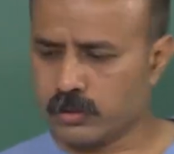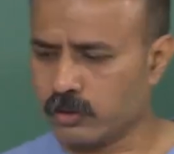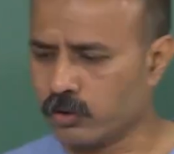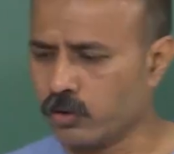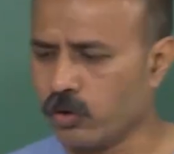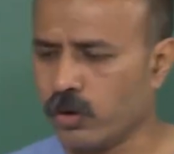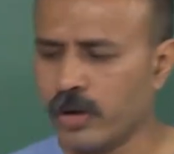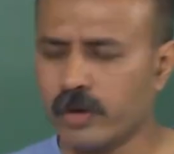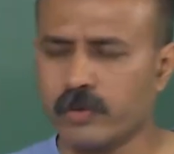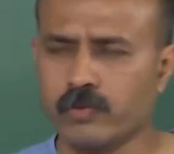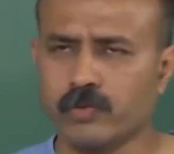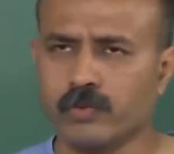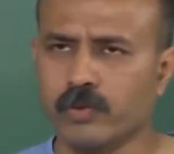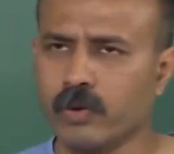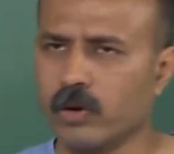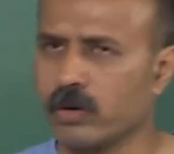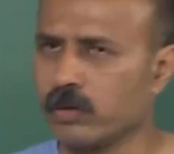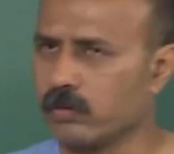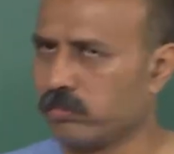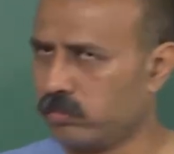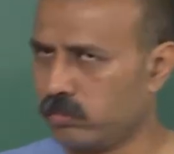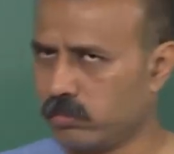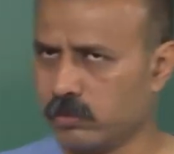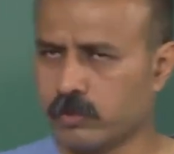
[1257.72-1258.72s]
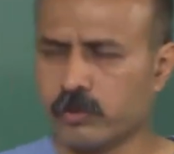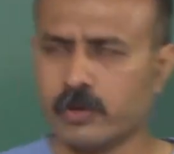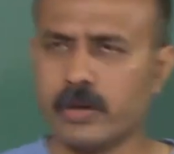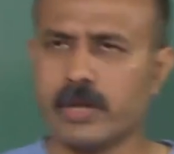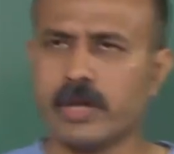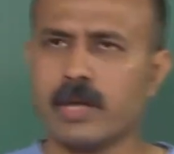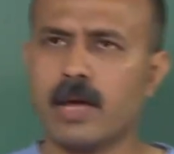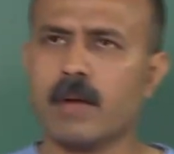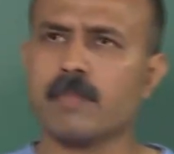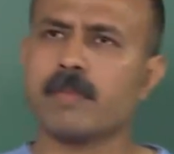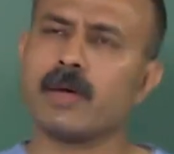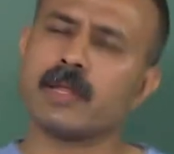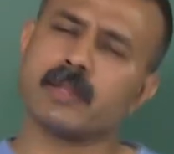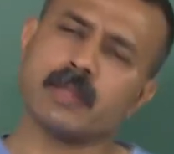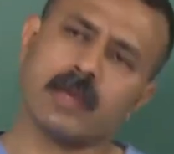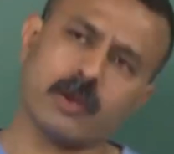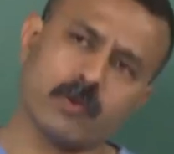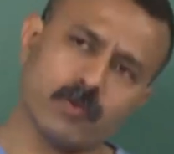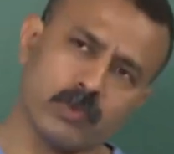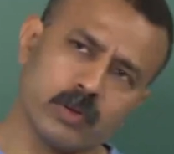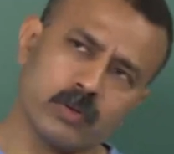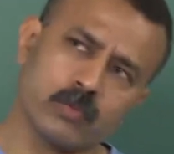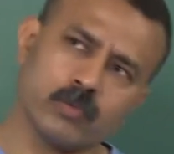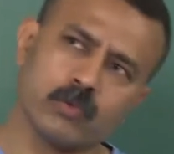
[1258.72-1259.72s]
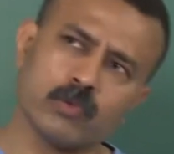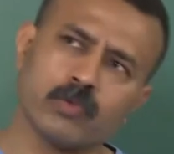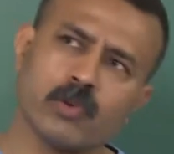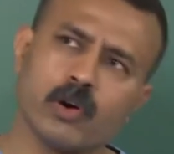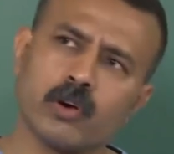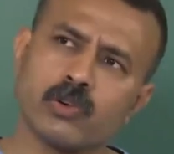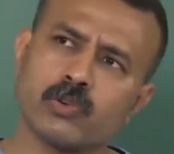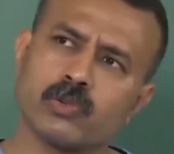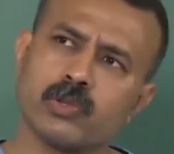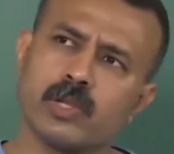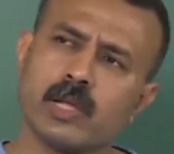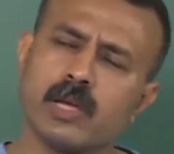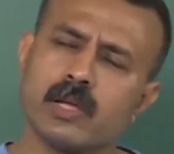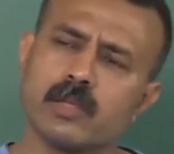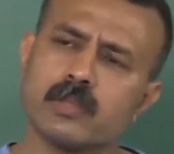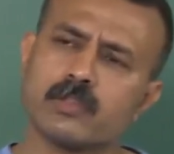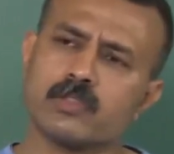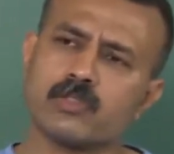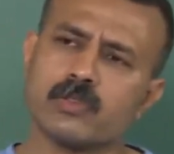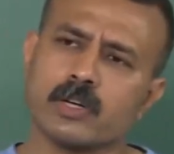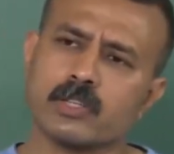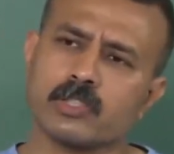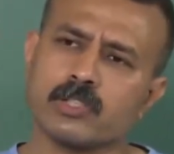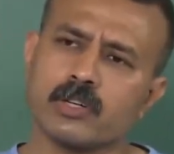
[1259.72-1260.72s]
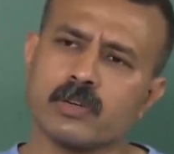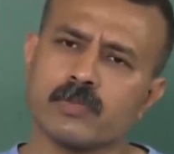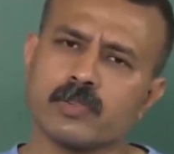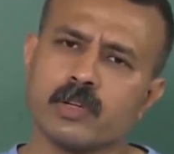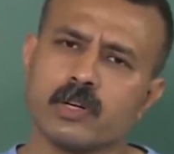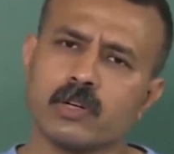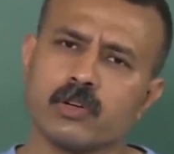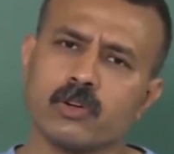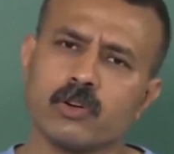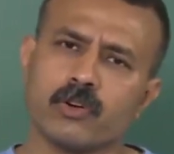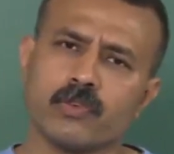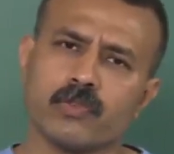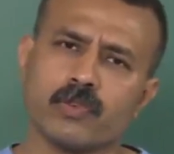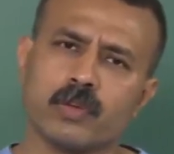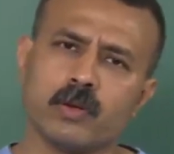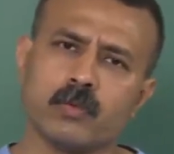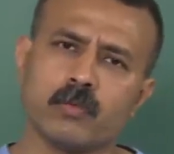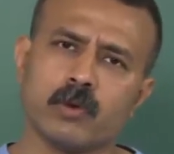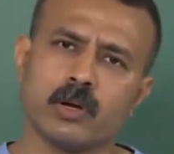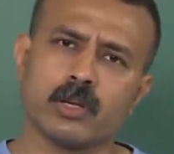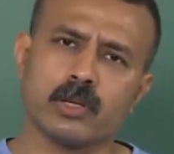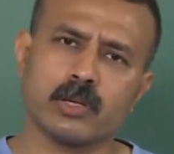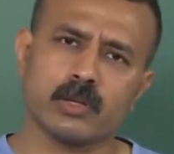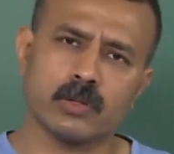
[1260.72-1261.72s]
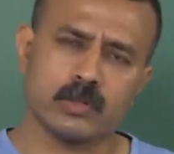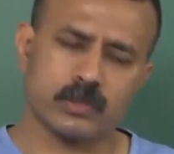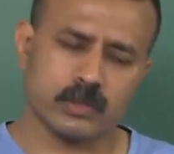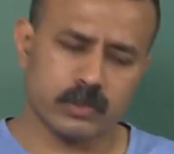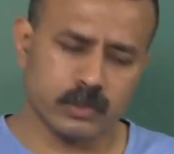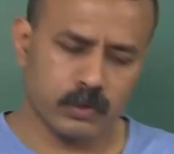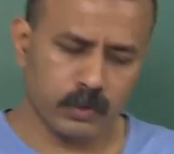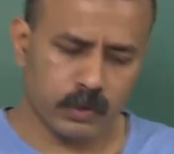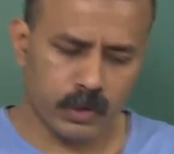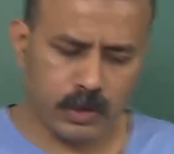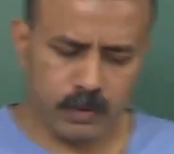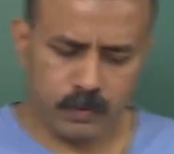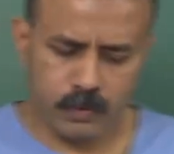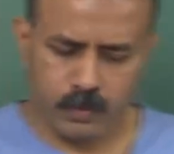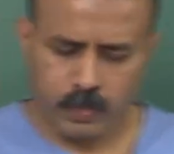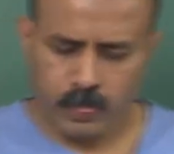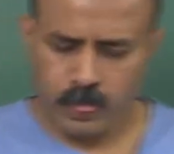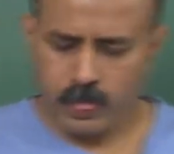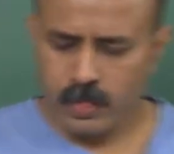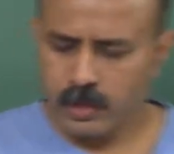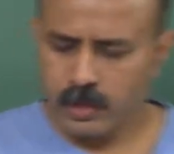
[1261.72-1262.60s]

just draw it for recap, and then we will move on to the structure of the chlorophyll molecules. Okay.